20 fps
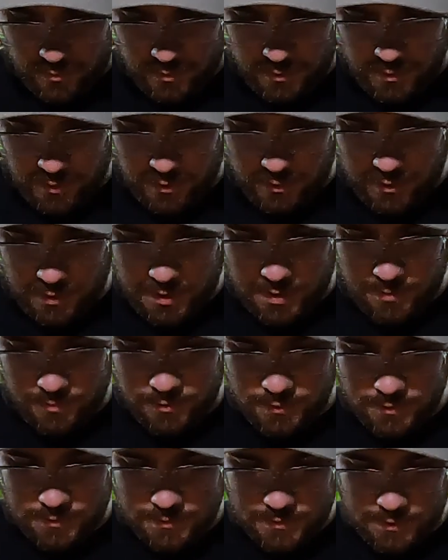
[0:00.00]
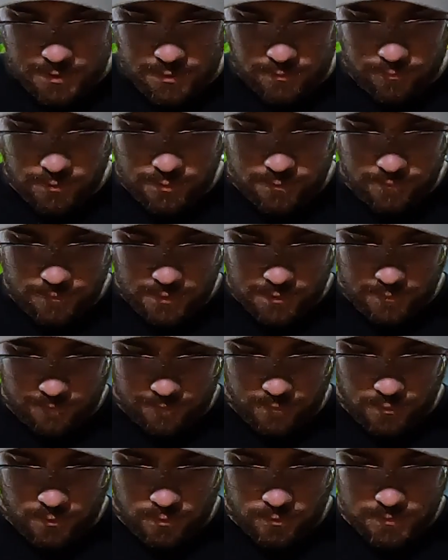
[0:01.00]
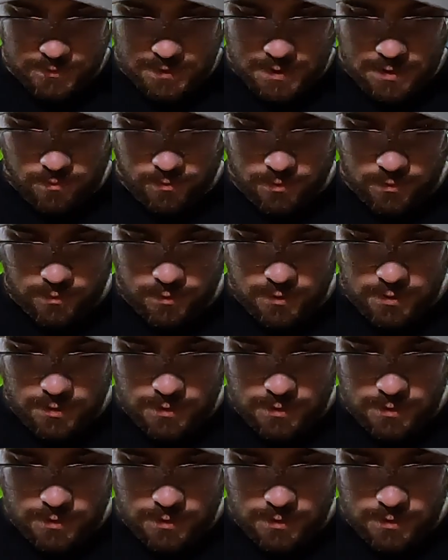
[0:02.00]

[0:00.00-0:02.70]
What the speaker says: Dark Goblin to get rid of the Inferno Tower.